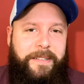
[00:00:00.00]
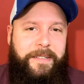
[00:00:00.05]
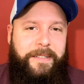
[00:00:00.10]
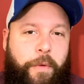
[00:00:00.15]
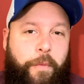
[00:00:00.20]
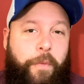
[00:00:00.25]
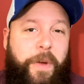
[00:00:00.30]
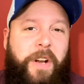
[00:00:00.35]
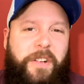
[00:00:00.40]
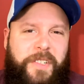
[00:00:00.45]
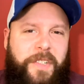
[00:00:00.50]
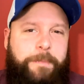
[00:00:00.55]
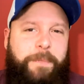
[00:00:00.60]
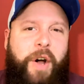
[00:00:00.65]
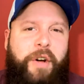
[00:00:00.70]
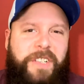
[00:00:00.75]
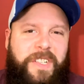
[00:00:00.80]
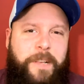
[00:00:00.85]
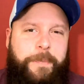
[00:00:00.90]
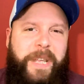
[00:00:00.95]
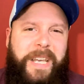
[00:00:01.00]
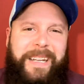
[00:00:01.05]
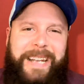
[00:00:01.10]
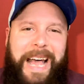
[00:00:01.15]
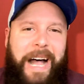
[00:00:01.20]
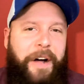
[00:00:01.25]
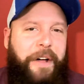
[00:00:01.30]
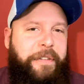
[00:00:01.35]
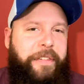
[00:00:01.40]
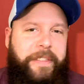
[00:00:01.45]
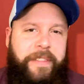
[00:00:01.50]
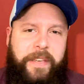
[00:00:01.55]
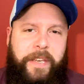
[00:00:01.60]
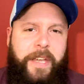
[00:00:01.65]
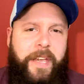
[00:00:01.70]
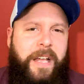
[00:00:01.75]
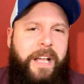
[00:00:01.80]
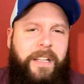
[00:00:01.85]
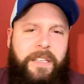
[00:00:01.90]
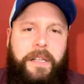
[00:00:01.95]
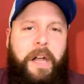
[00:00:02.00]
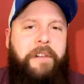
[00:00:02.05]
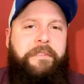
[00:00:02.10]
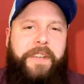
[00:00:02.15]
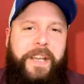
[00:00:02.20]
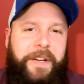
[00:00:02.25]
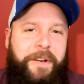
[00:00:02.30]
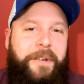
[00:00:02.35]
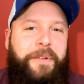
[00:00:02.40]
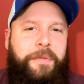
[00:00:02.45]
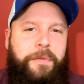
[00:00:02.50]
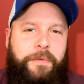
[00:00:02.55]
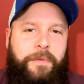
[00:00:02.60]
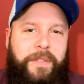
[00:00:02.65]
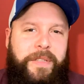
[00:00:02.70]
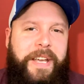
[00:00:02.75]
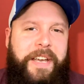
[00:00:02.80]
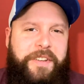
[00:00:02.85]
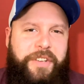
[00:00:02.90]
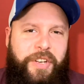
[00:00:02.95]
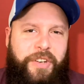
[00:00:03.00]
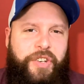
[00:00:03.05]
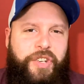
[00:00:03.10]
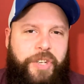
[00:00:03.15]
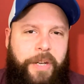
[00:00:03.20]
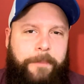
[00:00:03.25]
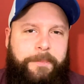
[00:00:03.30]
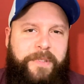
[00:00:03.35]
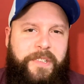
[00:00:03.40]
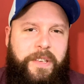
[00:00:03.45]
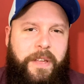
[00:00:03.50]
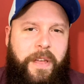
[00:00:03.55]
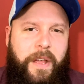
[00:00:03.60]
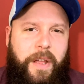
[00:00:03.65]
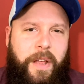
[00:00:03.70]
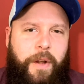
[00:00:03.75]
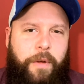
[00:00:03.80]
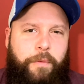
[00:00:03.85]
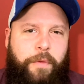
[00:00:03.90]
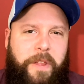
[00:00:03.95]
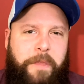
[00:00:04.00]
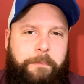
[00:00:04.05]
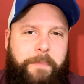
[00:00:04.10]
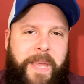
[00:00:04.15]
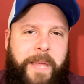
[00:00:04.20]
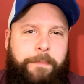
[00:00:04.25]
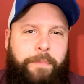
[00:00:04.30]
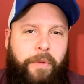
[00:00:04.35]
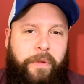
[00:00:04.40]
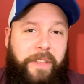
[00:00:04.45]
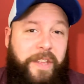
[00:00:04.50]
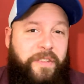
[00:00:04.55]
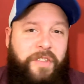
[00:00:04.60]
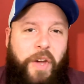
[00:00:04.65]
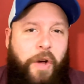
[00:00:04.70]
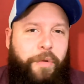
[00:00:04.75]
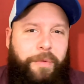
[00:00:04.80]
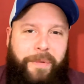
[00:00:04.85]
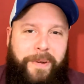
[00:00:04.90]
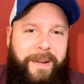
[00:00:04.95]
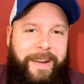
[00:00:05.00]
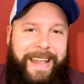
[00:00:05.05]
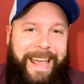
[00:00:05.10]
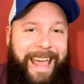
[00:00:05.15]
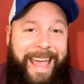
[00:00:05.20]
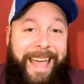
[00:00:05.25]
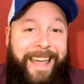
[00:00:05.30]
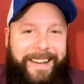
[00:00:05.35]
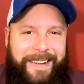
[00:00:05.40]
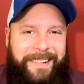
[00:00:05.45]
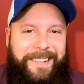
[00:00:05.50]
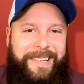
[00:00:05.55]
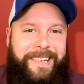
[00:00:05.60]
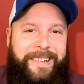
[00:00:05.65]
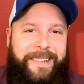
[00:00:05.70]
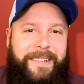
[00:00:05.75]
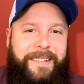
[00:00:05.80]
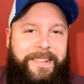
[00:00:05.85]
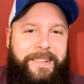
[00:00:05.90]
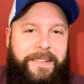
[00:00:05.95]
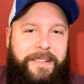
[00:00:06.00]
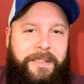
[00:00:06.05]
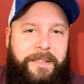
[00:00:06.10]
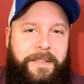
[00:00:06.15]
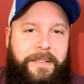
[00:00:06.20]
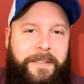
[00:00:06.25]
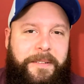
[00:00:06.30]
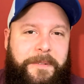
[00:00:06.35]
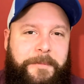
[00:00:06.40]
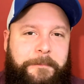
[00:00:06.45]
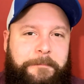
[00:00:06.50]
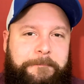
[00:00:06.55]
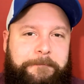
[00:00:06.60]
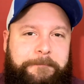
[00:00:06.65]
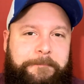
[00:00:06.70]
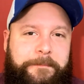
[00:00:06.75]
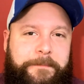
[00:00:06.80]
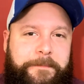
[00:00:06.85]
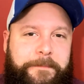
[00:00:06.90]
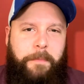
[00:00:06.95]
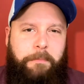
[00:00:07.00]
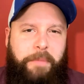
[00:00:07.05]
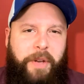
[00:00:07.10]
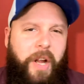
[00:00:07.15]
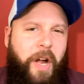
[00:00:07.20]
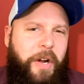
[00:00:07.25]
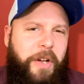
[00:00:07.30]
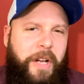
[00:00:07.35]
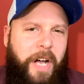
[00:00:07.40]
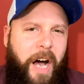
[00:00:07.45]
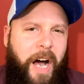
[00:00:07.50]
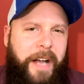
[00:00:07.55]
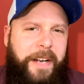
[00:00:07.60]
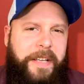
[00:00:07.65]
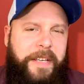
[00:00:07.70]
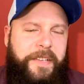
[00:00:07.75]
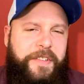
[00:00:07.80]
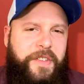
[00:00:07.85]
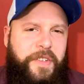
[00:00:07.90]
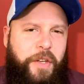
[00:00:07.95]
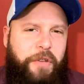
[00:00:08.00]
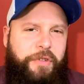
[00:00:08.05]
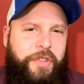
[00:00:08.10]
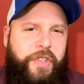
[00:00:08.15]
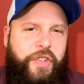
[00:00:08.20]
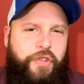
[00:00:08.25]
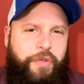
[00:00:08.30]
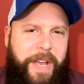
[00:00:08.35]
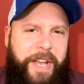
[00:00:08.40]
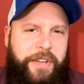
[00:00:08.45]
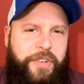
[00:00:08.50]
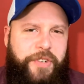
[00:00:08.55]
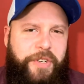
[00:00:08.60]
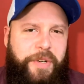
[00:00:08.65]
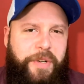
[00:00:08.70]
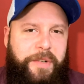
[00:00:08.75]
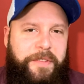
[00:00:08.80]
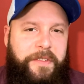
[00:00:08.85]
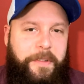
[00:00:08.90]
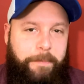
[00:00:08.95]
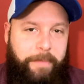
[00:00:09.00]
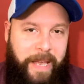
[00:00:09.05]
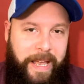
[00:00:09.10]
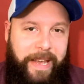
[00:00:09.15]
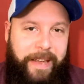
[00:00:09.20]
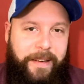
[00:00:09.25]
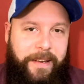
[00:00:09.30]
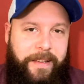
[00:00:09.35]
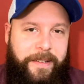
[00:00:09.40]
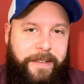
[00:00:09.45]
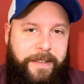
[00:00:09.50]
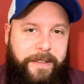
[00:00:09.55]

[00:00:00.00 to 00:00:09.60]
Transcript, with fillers: we are supposed to be in healthy, loving relationships with people that don't end. But our God is no stranger to pain.